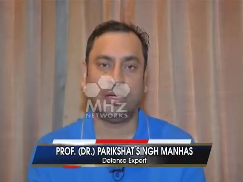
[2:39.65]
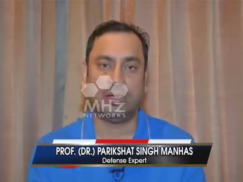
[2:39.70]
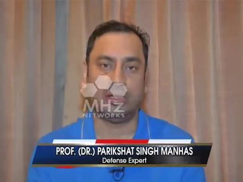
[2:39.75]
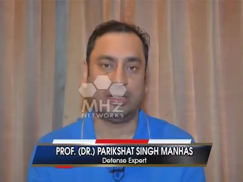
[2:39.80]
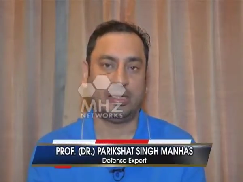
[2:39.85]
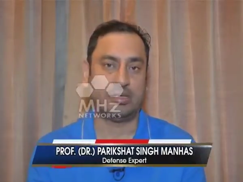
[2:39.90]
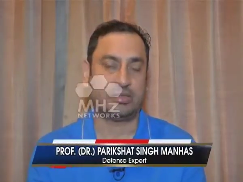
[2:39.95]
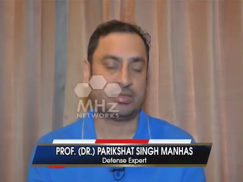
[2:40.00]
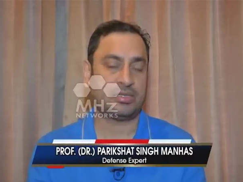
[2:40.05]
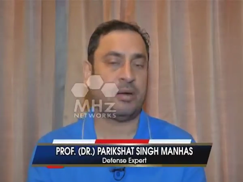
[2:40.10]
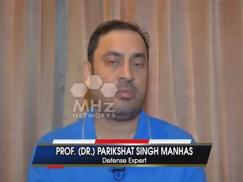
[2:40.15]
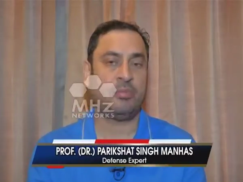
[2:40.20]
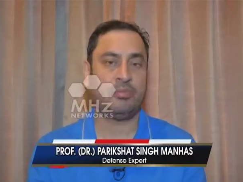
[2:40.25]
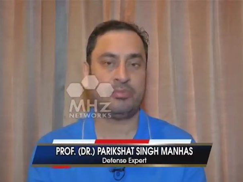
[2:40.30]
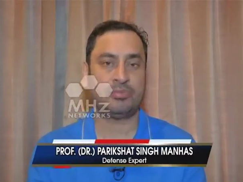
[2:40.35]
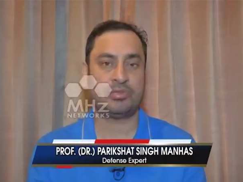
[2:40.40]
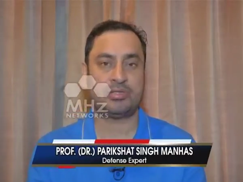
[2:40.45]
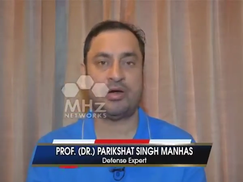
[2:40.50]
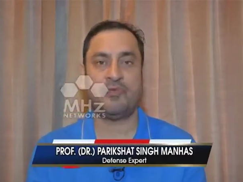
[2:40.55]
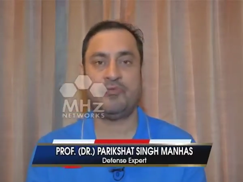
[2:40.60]
Uh,
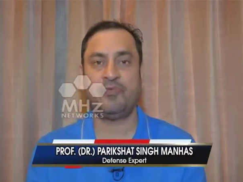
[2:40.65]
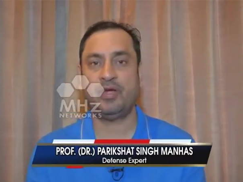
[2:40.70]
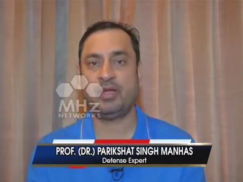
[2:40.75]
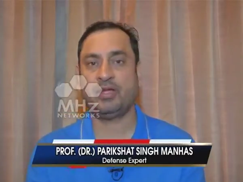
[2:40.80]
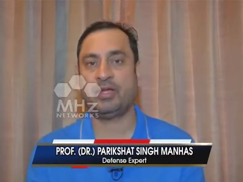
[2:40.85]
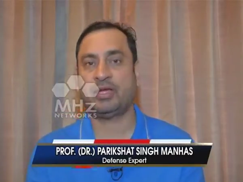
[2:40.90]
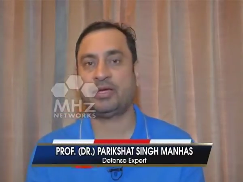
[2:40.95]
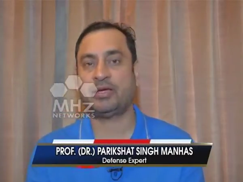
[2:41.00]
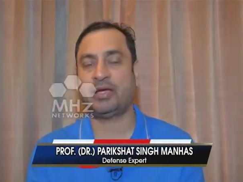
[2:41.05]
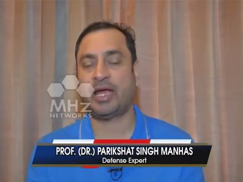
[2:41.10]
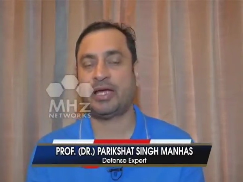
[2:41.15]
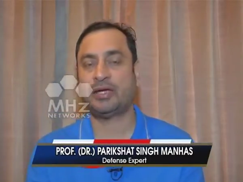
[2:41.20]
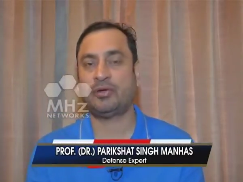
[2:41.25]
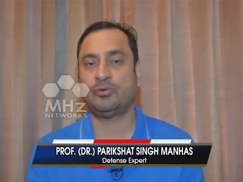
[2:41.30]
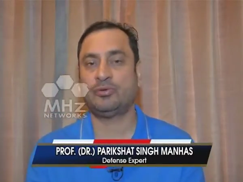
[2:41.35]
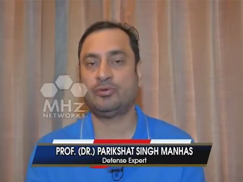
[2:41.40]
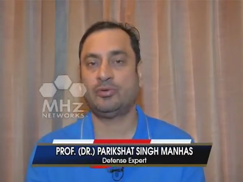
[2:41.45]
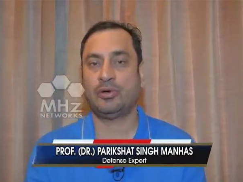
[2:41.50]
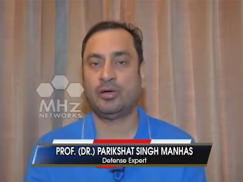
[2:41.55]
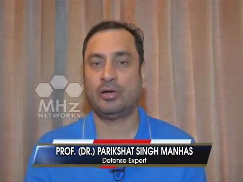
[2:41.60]
some, somewhere they try
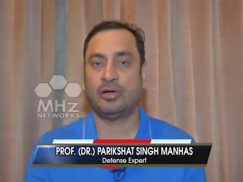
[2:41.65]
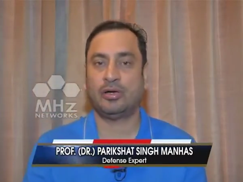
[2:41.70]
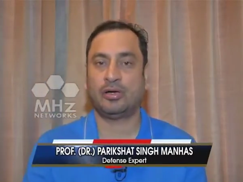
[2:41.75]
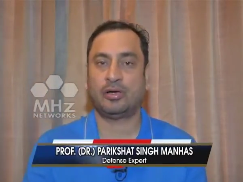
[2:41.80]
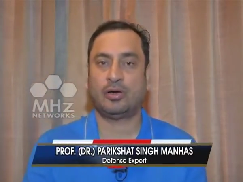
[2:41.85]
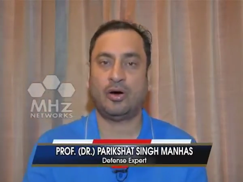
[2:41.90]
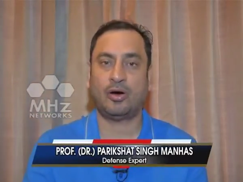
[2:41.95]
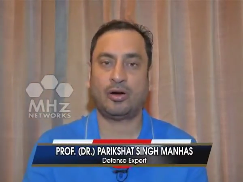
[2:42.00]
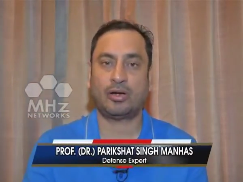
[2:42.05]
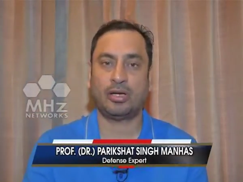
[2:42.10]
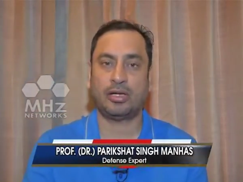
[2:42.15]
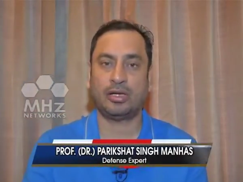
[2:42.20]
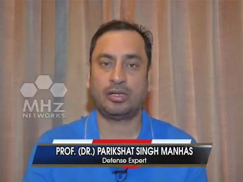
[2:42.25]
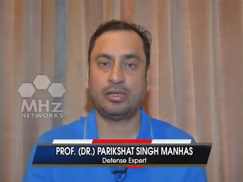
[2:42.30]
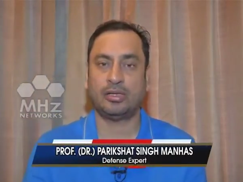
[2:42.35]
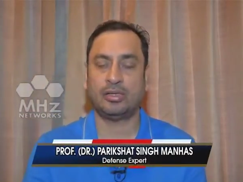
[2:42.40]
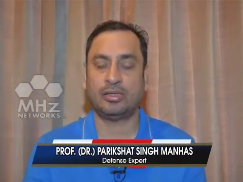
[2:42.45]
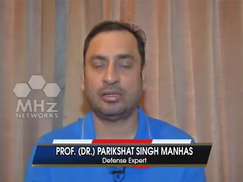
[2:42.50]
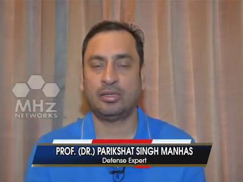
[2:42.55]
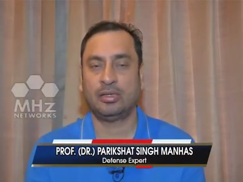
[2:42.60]
to uh, corner
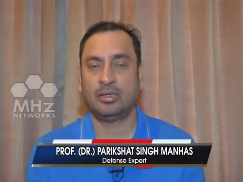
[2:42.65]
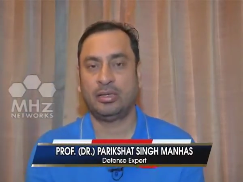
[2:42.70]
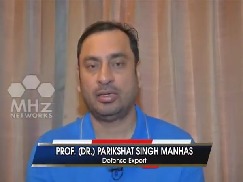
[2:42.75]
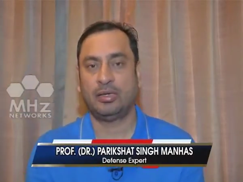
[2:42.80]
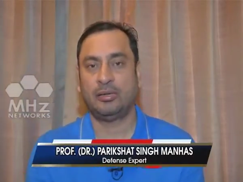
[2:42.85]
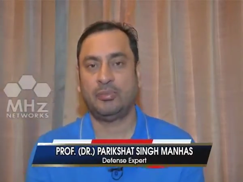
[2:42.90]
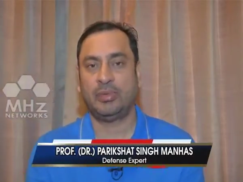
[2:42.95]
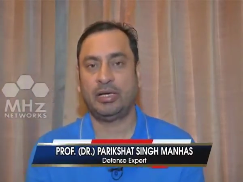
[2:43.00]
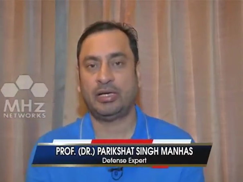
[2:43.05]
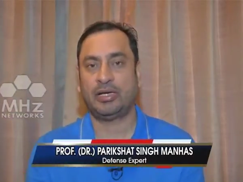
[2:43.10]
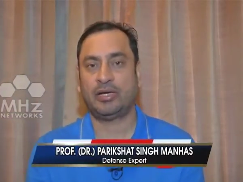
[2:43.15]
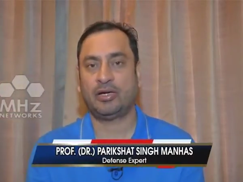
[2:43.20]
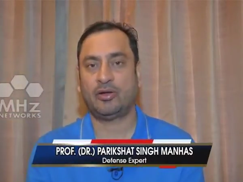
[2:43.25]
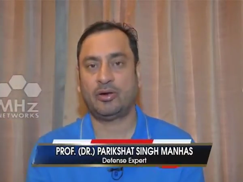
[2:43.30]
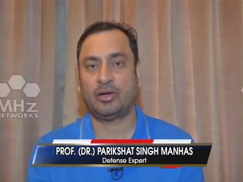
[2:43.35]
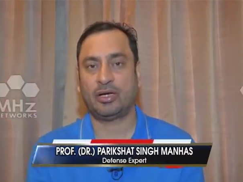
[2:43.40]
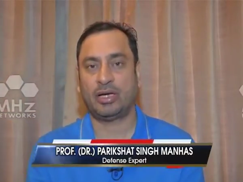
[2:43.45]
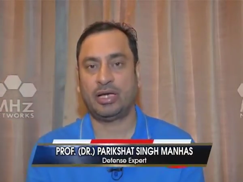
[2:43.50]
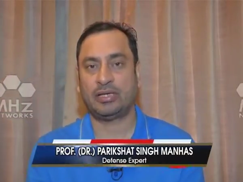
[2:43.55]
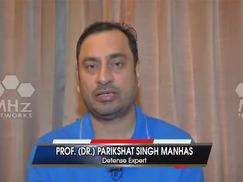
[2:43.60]
the militant
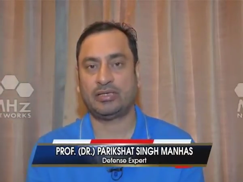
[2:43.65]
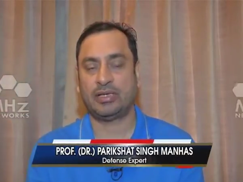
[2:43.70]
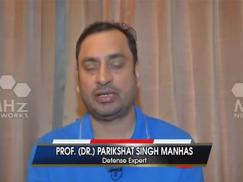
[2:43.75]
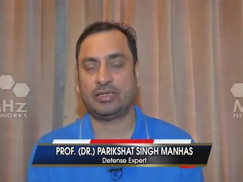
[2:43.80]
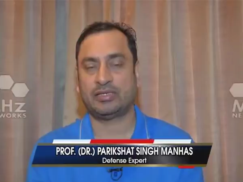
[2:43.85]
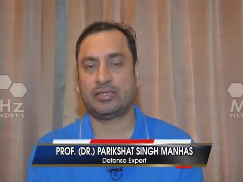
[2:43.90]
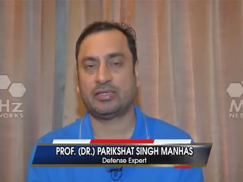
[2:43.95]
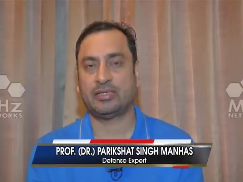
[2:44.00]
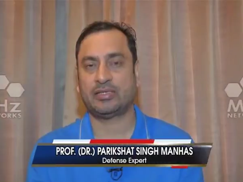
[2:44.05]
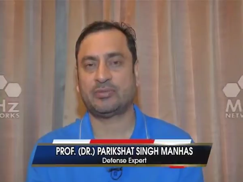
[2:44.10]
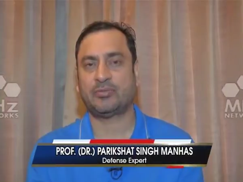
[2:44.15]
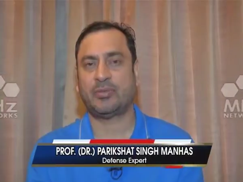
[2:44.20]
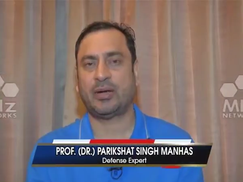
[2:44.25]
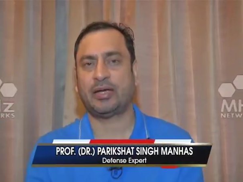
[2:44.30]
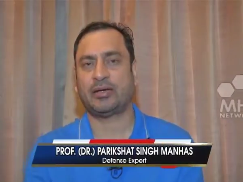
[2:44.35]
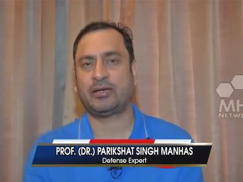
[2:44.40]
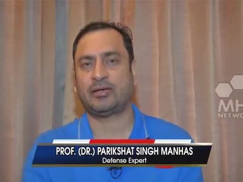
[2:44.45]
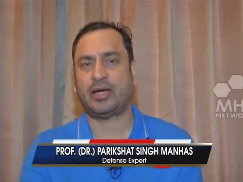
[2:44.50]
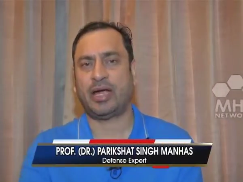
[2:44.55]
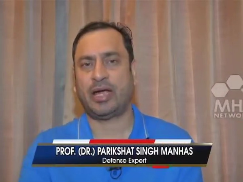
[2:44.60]
organizations
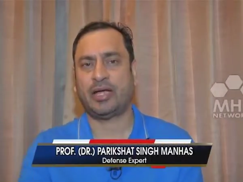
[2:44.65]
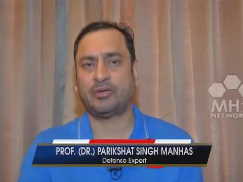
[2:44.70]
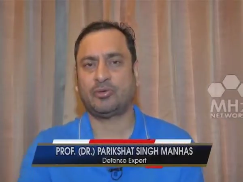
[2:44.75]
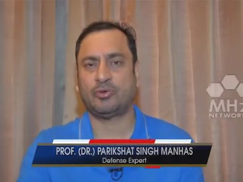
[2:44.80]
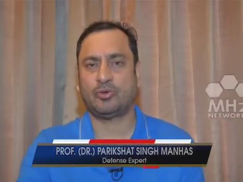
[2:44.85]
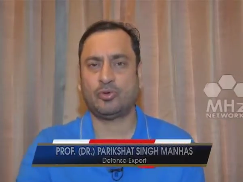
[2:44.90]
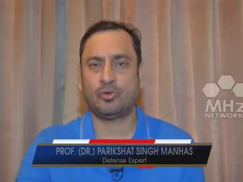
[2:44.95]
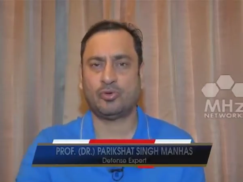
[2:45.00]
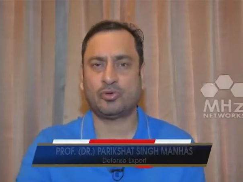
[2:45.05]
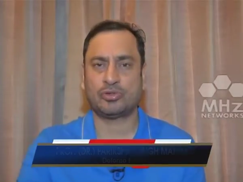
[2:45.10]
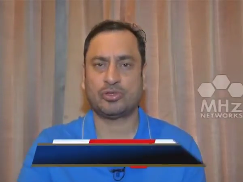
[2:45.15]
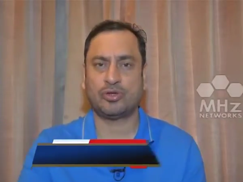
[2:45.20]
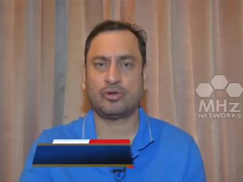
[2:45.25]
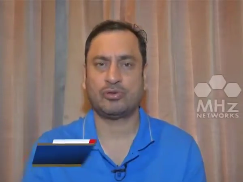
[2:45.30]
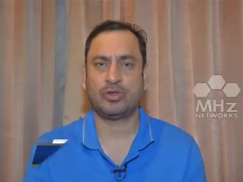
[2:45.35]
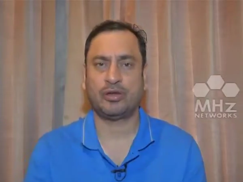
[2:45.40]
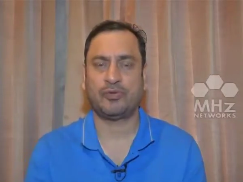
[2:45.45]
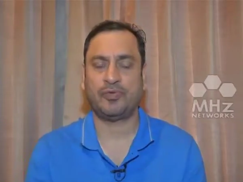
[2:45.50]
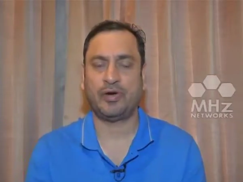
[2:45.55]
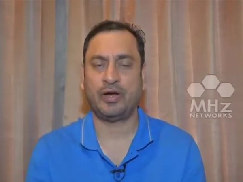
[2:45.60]
by trying to close
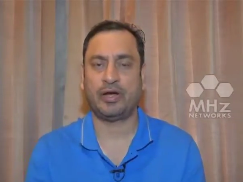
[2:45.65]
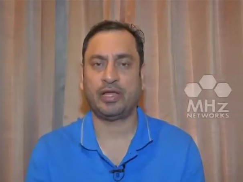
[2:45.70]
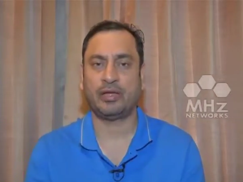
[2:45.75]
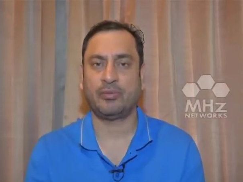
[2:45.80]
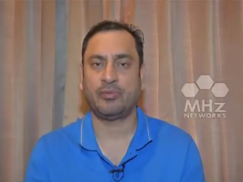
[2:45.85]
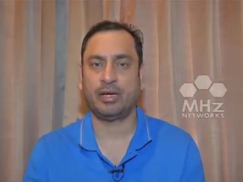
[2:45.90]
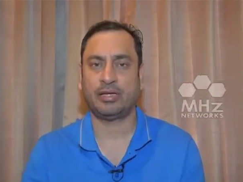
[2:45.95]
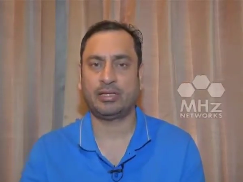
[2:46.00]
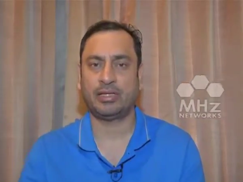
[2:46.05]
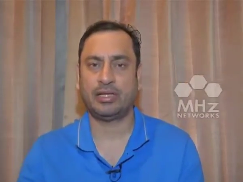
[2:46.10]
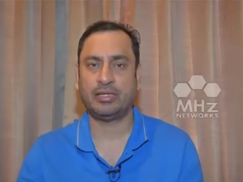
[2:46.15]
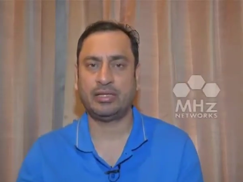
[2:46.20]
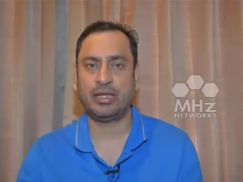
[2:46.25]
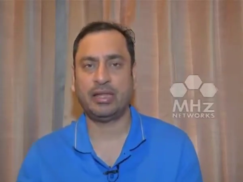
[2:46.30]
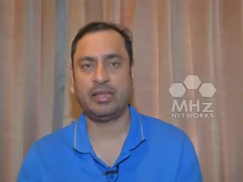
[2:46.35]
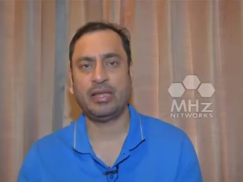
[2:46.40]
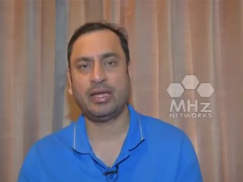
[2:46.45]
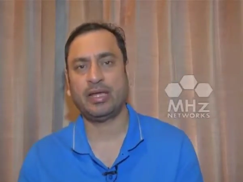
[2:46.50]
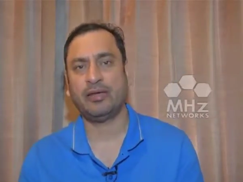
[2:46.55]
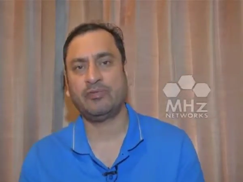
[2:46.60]
down their funding, but they,
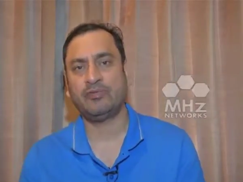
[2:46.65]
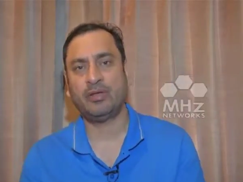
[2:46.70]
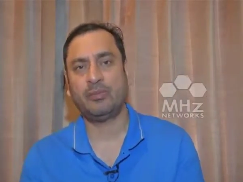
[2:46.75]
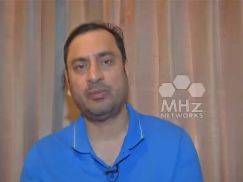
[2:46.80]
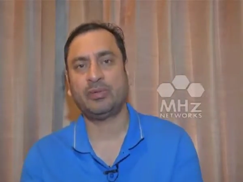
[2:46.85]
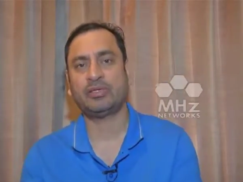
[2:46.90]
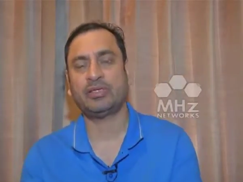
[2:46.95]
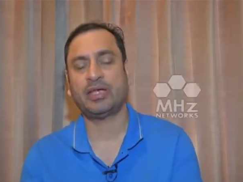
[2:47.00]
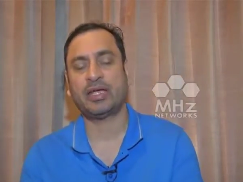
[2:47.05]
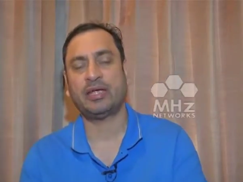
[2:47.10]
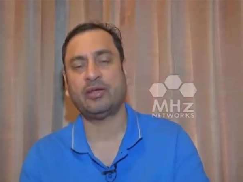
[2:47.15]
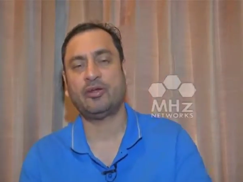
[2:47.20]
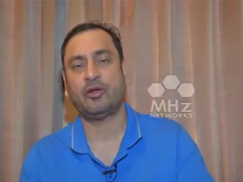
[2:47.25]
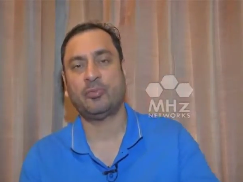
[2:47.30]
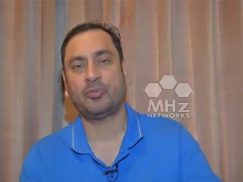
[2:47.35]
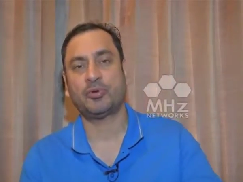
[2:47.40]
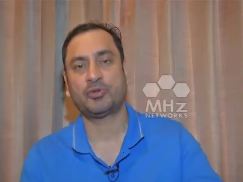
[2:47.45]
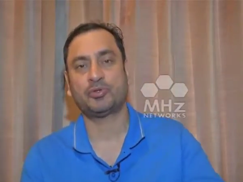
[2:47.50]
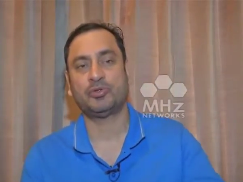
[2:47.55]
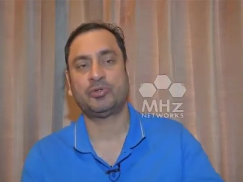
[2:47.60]
then they give them a second
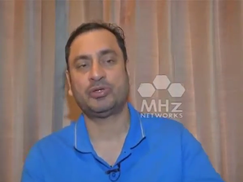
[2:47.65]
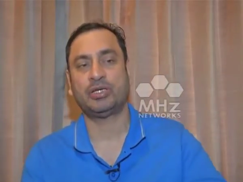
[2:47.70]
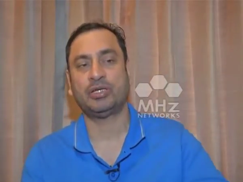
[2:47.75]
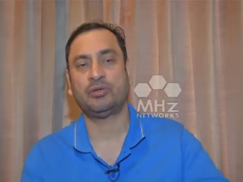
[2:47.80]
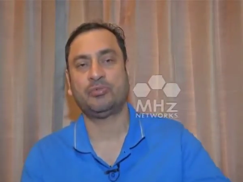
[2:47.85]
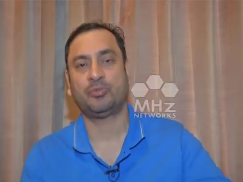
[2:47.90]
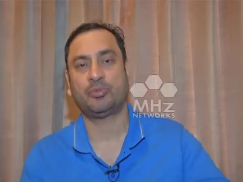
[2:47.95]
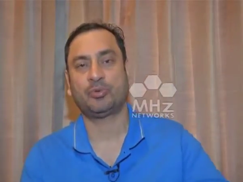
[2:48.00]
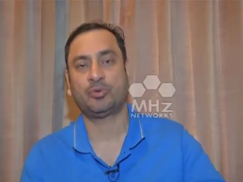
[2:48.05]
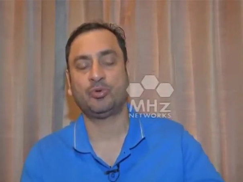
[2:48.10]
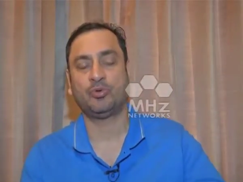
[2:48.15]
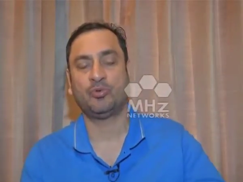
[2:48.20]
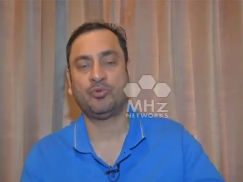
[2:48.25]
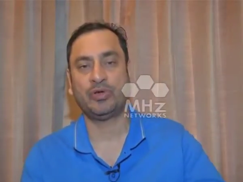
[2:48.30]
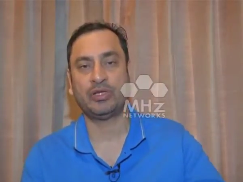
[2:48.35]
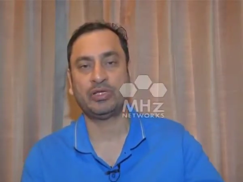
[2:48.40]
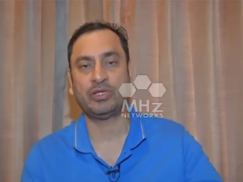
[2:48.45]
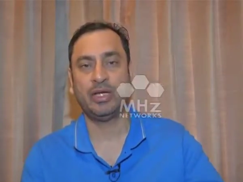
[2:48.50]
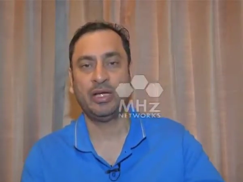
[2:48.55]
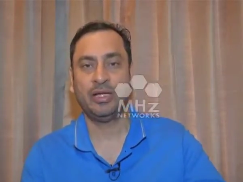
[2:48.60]
opportunity through
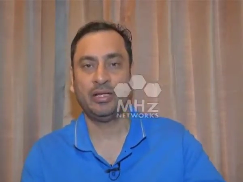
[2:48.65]
which